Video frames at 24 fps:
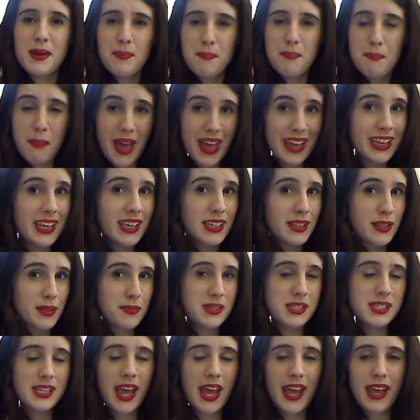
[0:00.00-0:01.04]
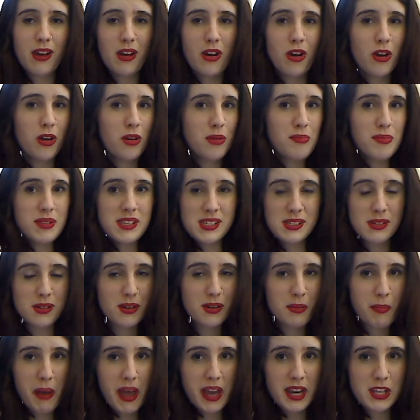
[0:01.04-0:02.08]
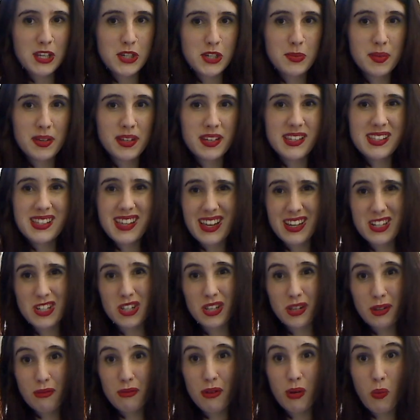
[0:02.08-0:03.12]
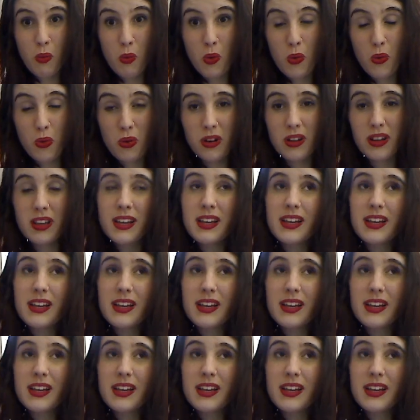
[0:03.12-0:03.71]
making them stay at home is not a punishment, it's actually a reward.